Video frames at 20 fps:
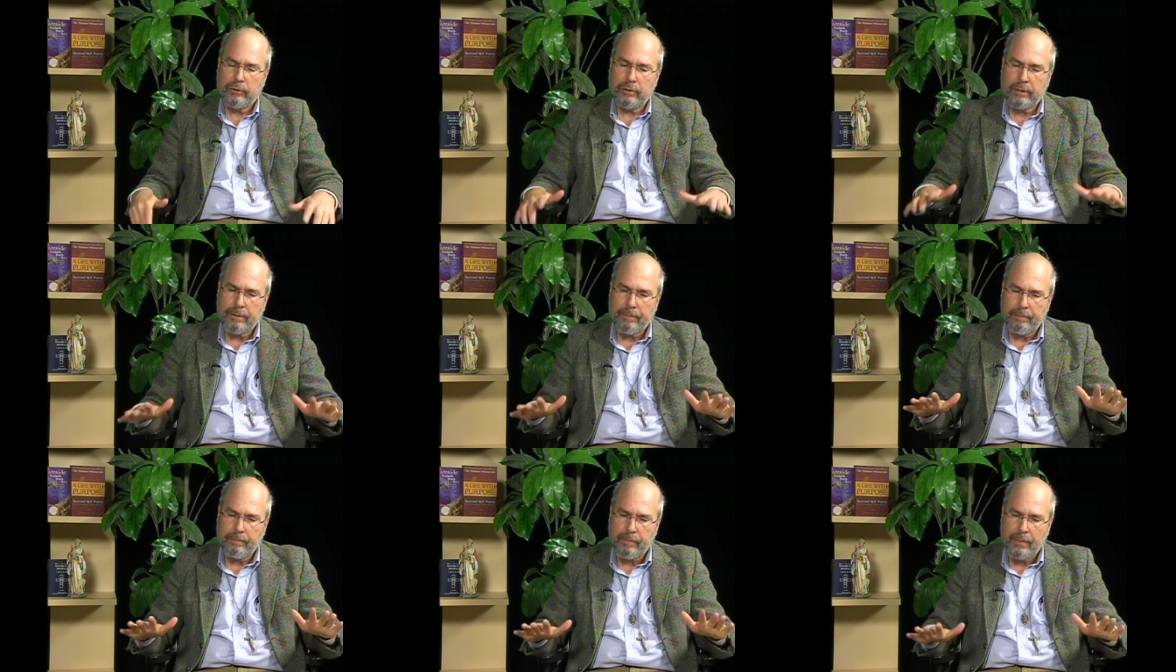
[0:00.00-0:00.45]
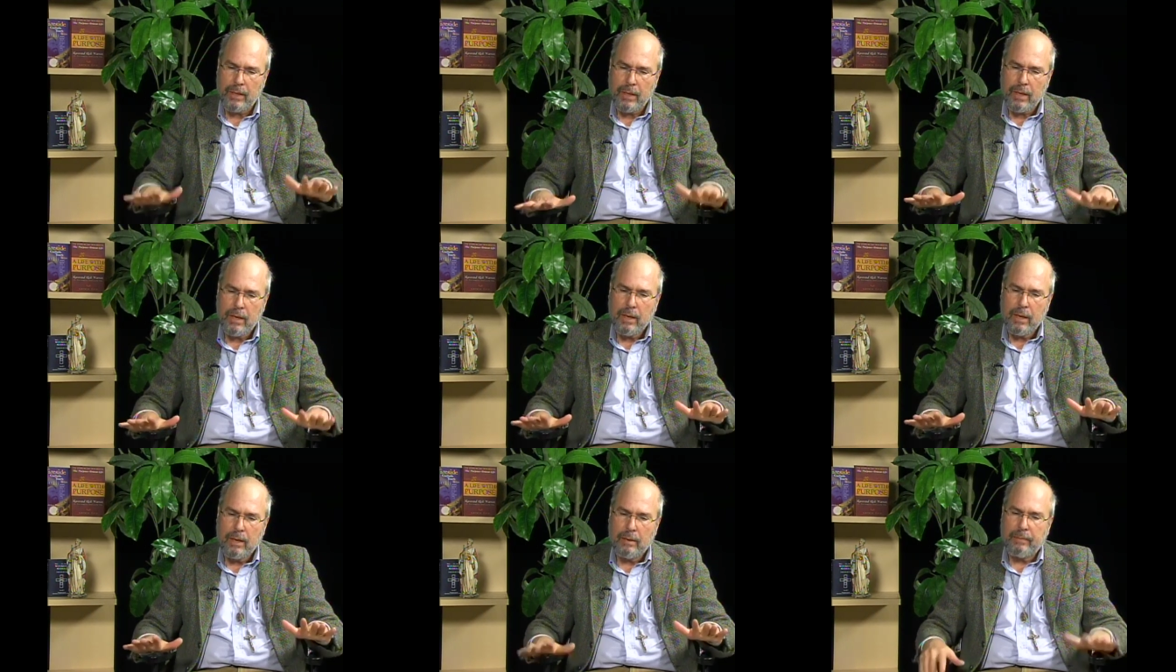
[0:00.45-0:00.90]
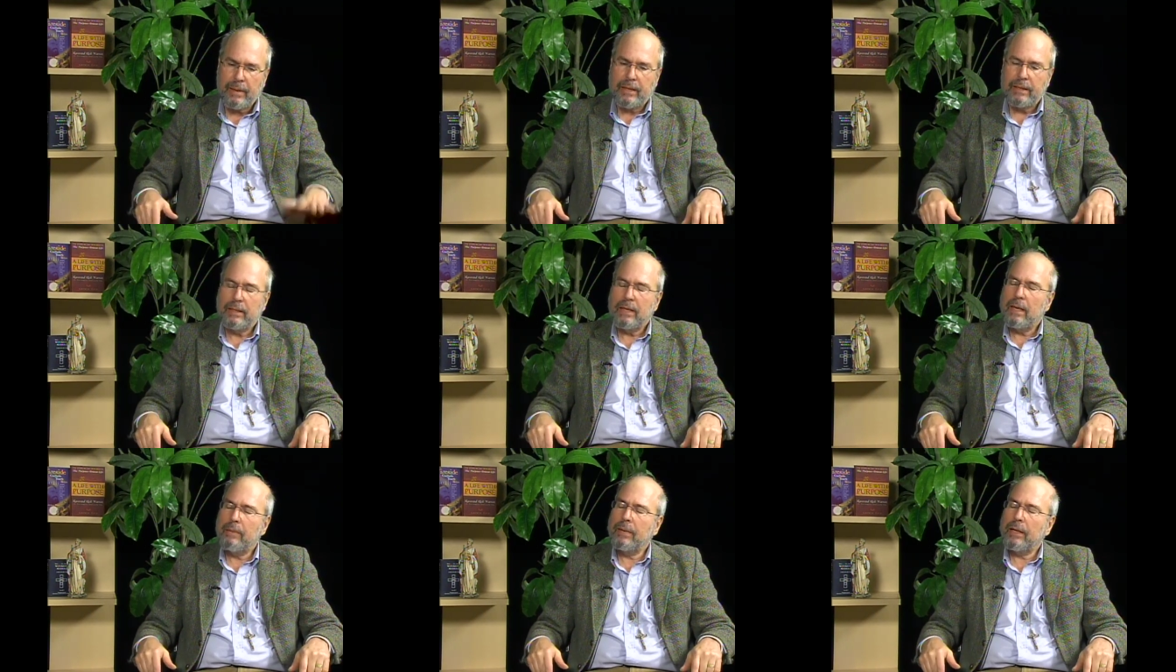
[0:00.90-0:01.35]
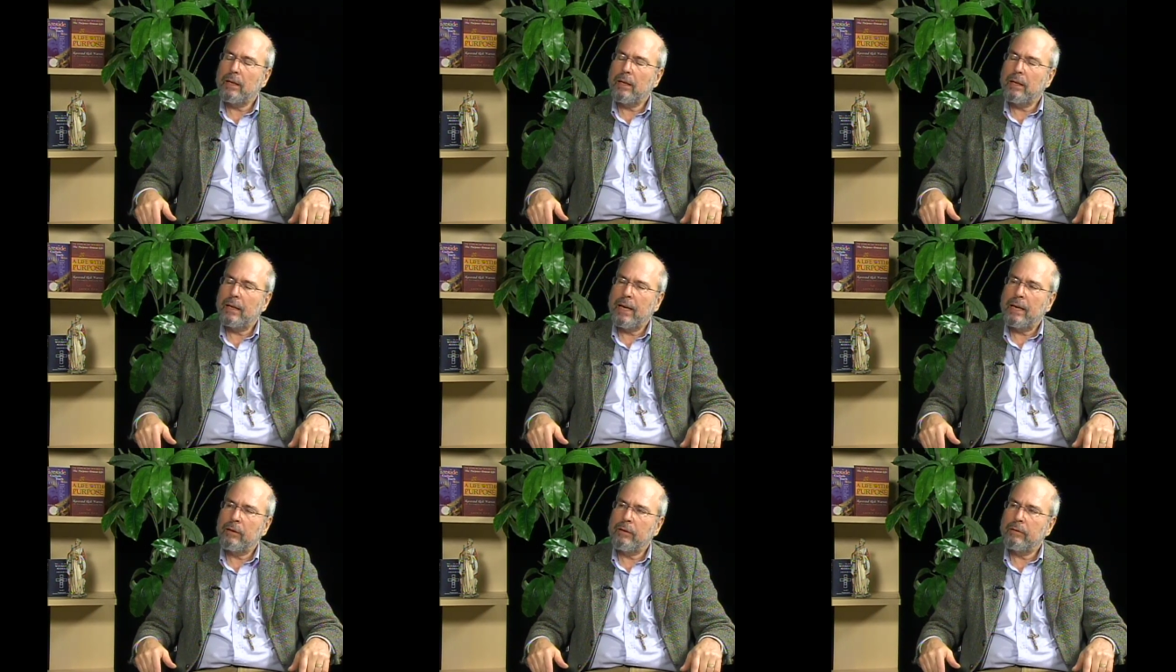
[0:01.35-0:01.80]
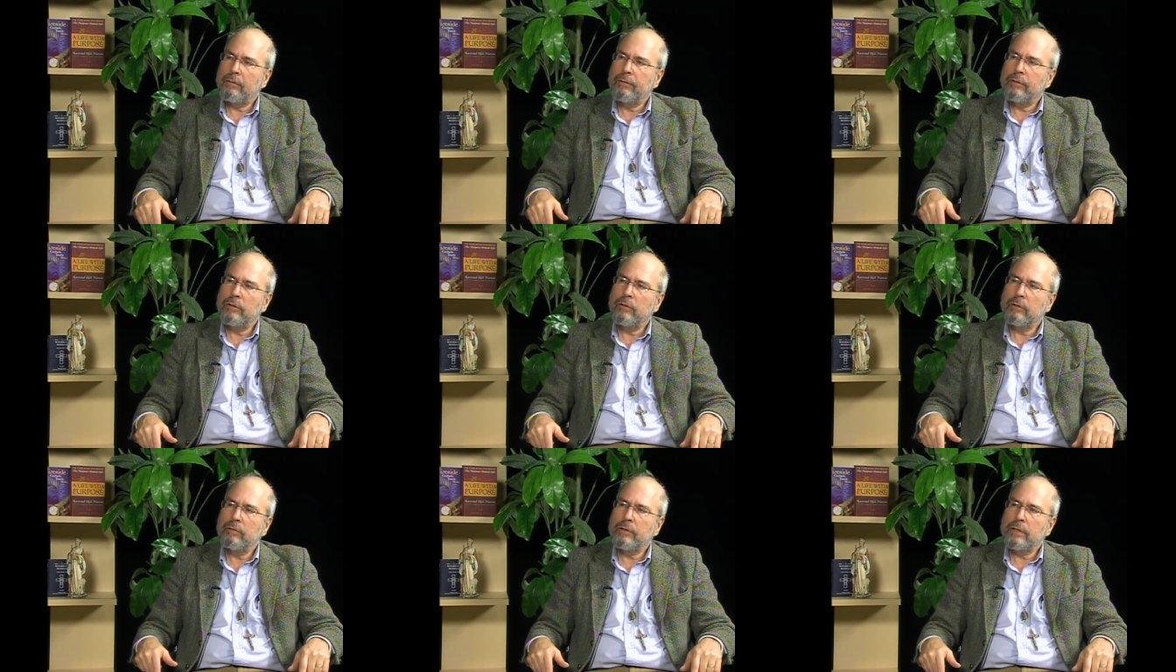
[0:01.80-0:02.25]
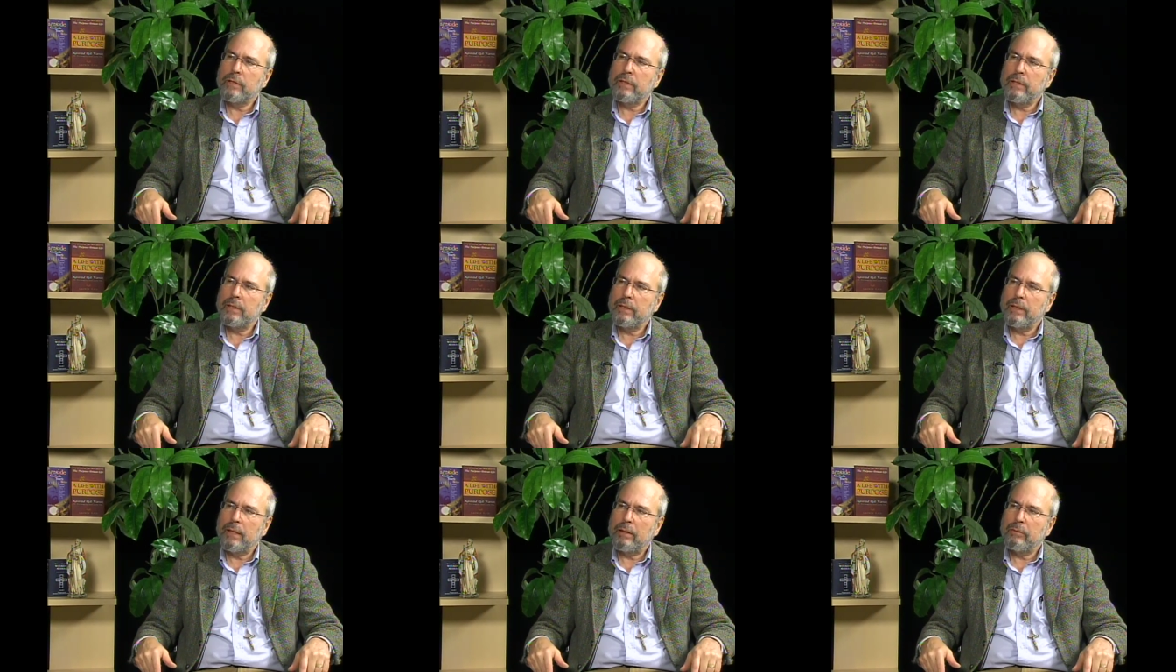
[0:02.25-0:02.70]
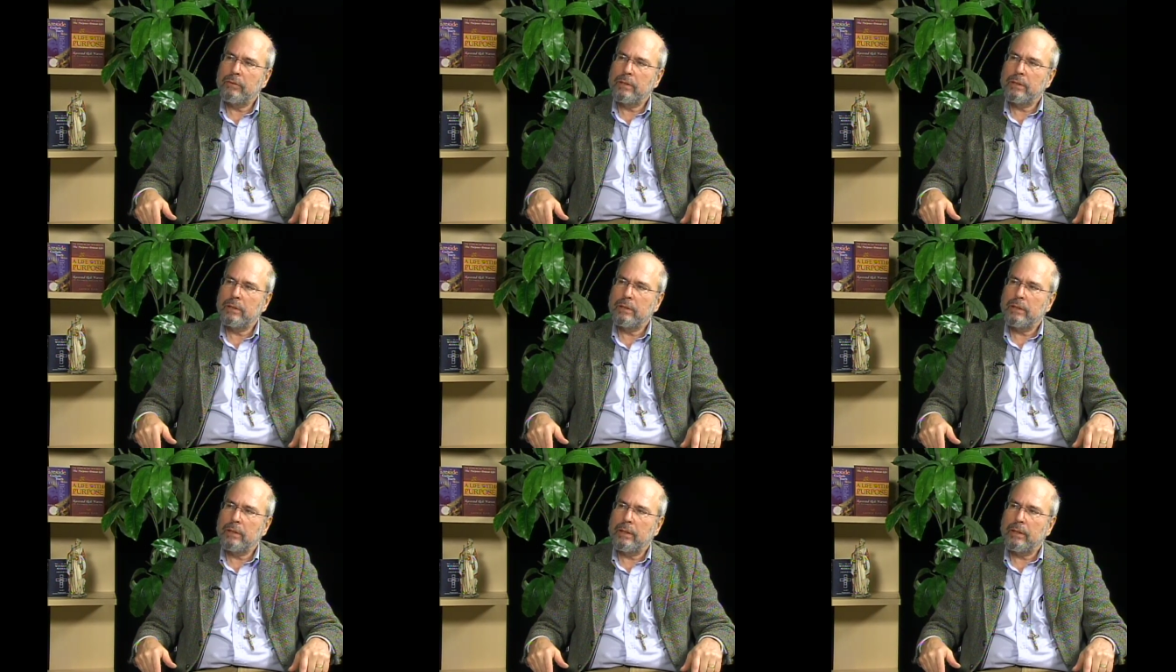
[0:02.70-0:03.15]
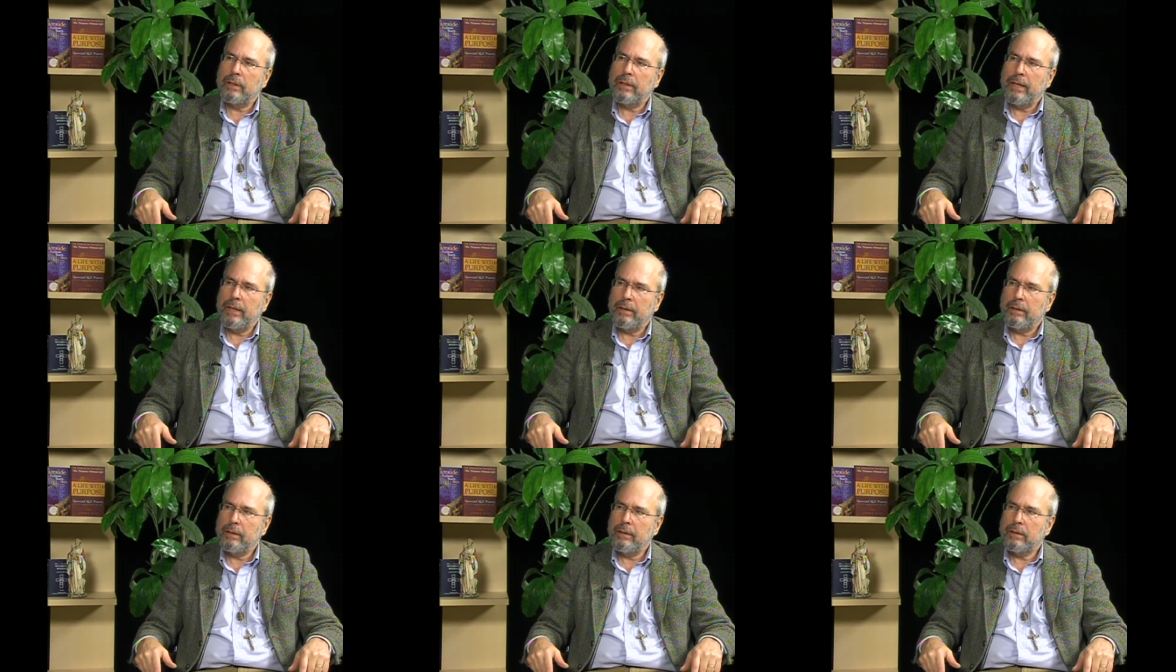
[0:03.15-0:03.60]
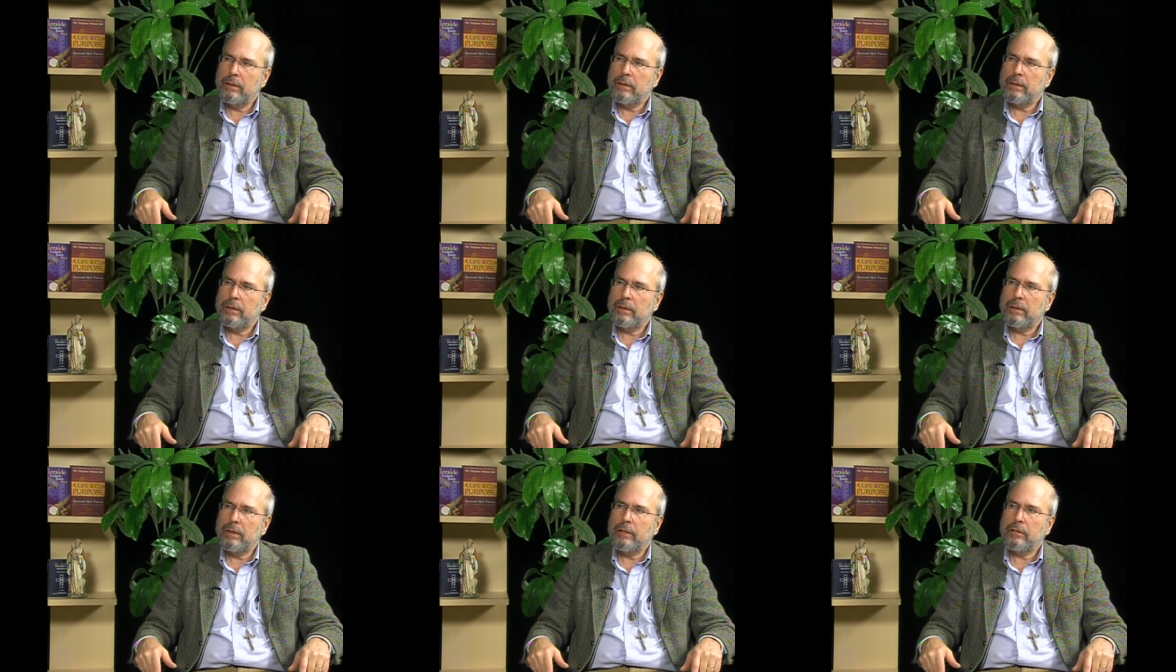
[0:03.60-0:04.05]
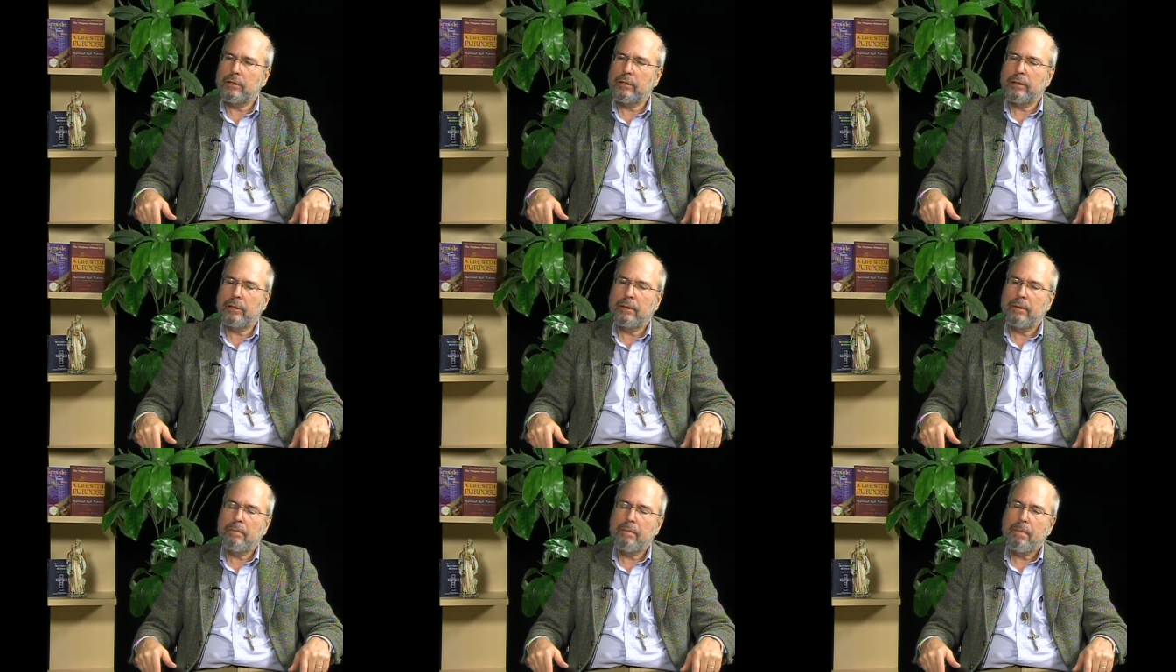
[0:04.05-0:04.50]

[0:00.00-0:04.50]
it. By the time I got out of university, I was uh, atheist essentially,